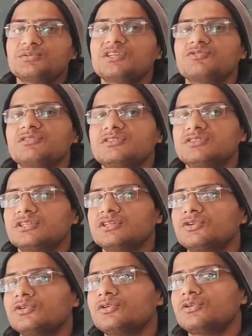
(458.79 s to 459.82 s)

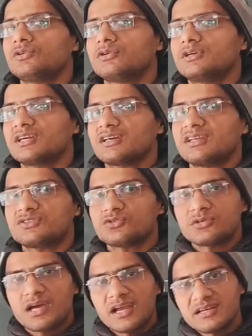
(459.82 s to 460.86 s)
between 0 degree
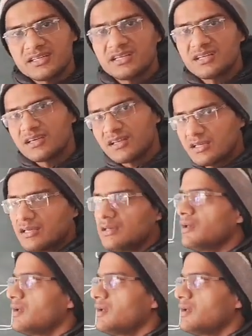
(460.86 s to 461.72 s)
to 90 degree,